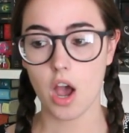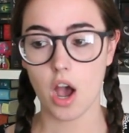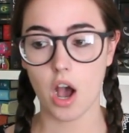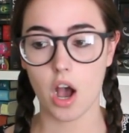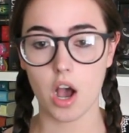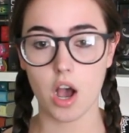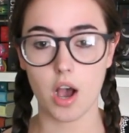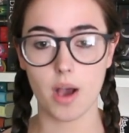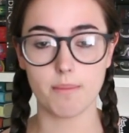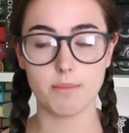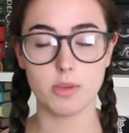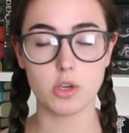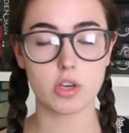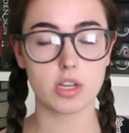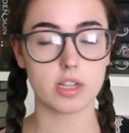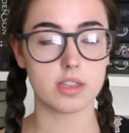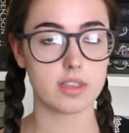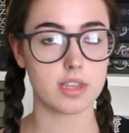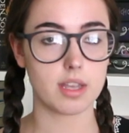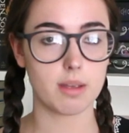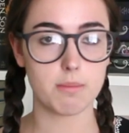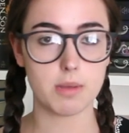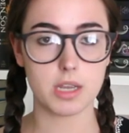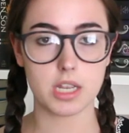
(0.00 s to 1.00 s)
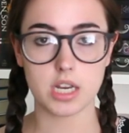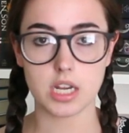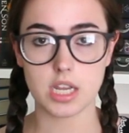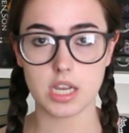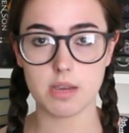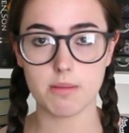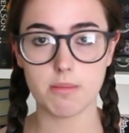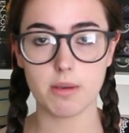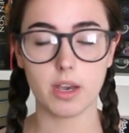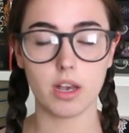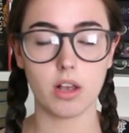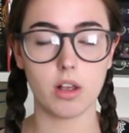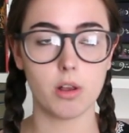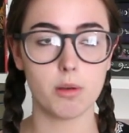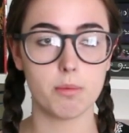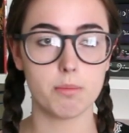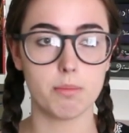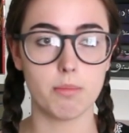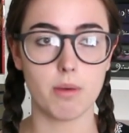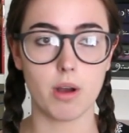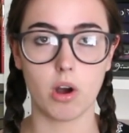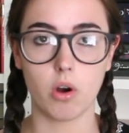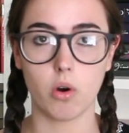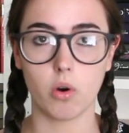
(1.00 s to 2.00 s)
Um, you can send me an email
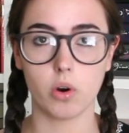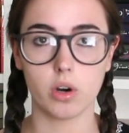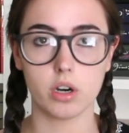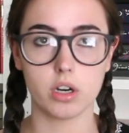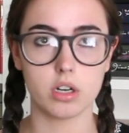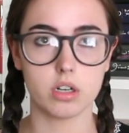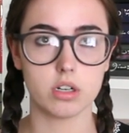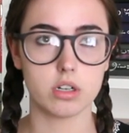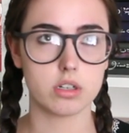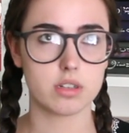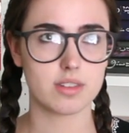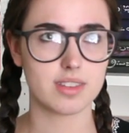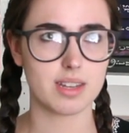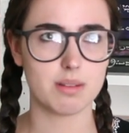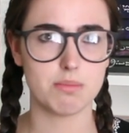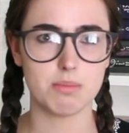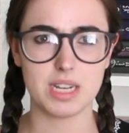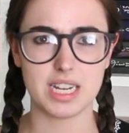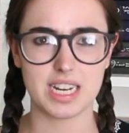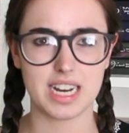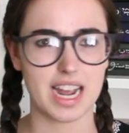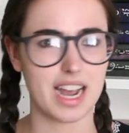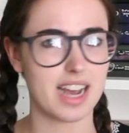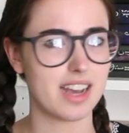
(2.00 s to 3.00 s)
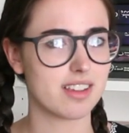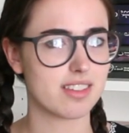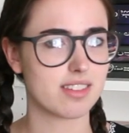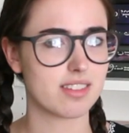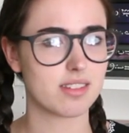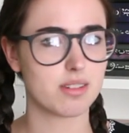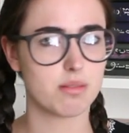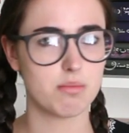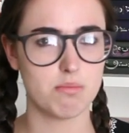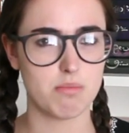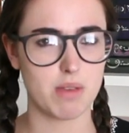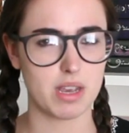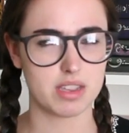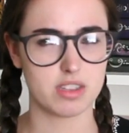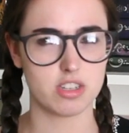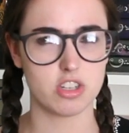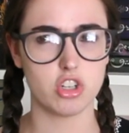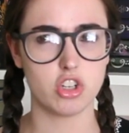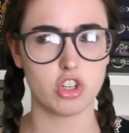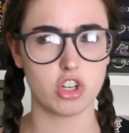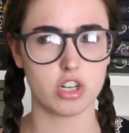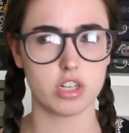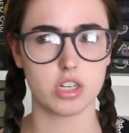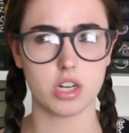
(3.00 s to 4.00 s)
or send me an ask
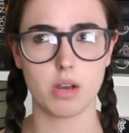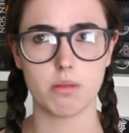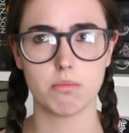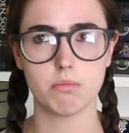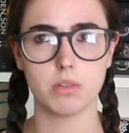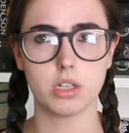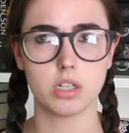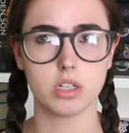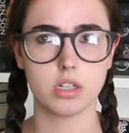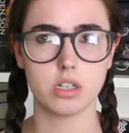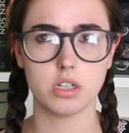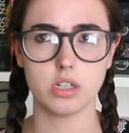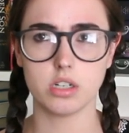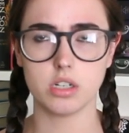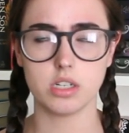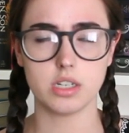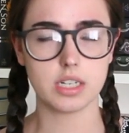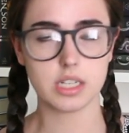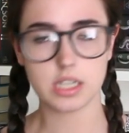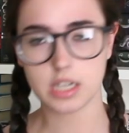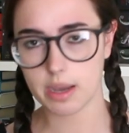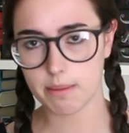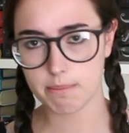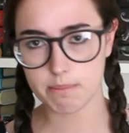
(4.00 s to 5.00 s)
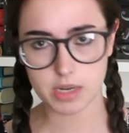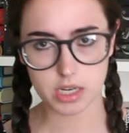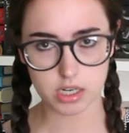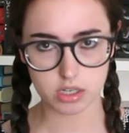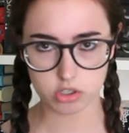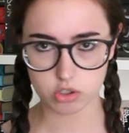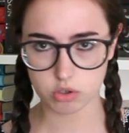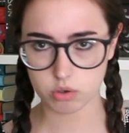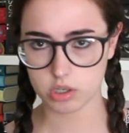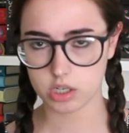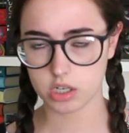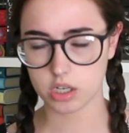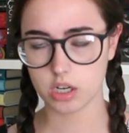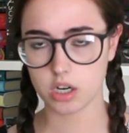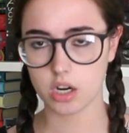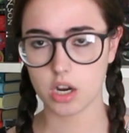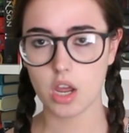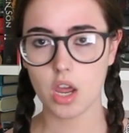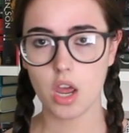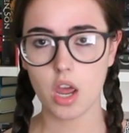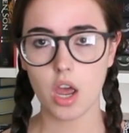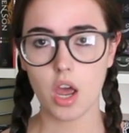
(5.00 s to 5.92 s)
message on Tumblr, DM me on Twitter.